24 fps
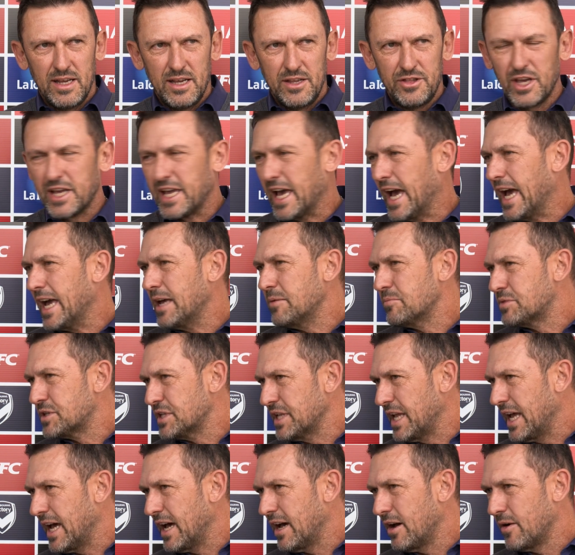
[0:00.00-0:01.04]
the games
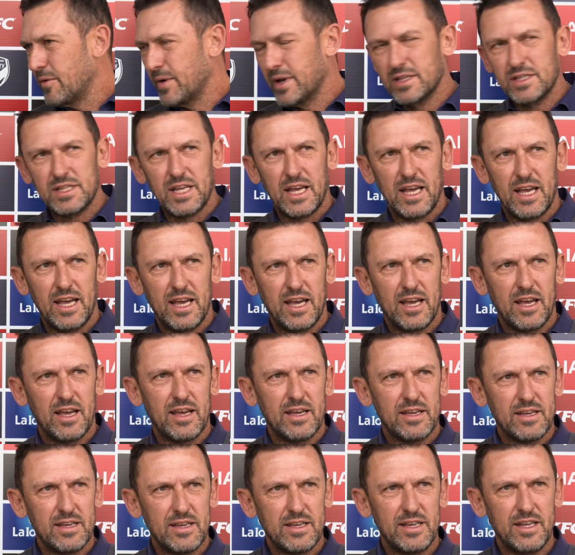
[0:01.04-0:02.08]
now, and
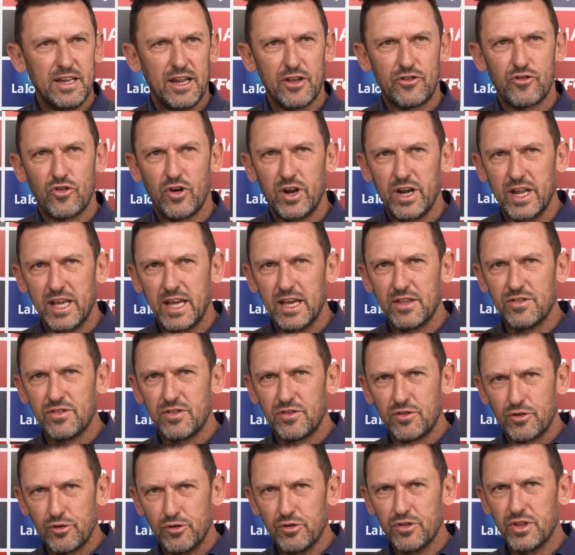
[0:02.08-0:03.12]
trying to get
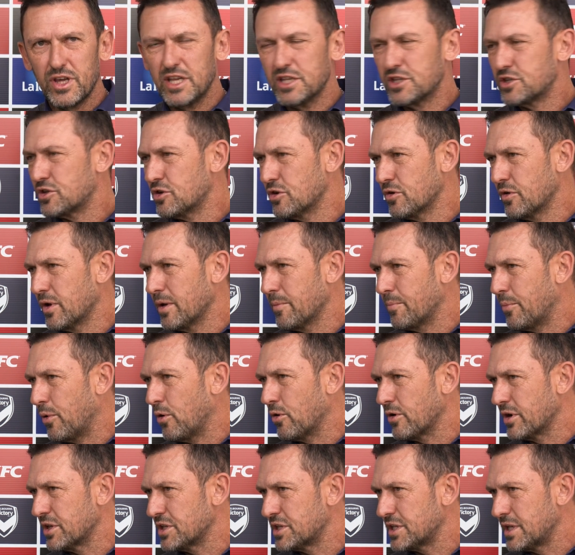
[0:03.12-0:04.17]
through these 2
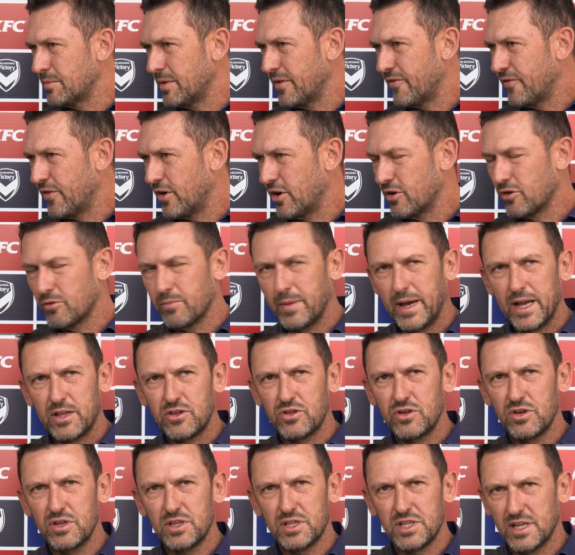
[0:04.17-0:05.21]
important semi-final
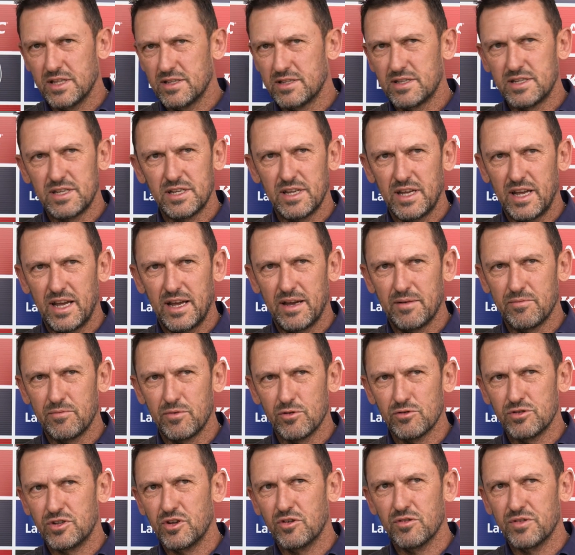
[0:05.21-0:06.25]
matches, and
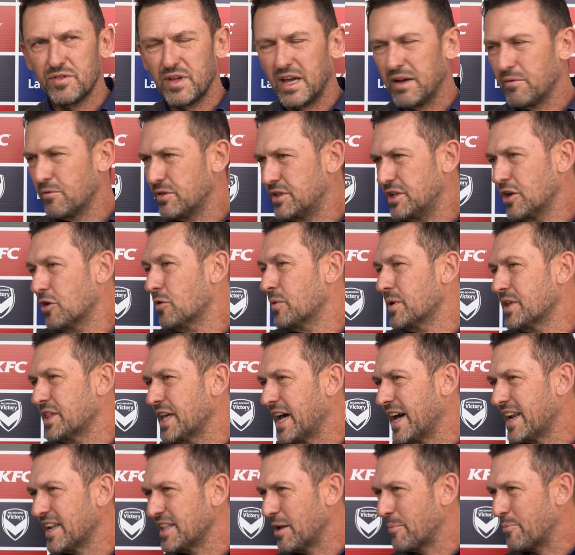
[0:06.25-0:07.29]
we'll deal with
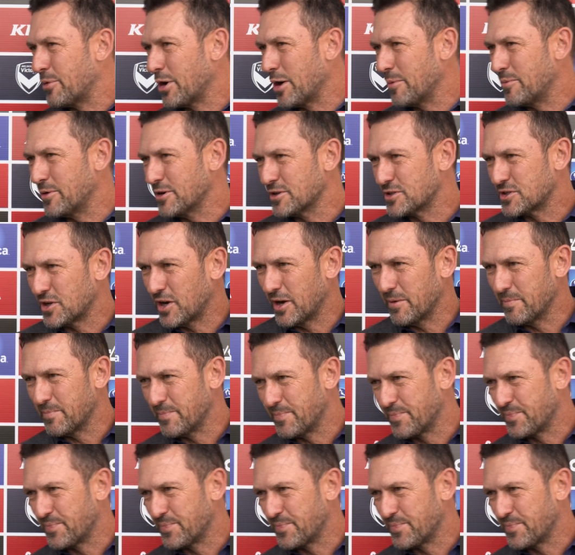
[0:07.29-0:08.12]
that at the appropriate time.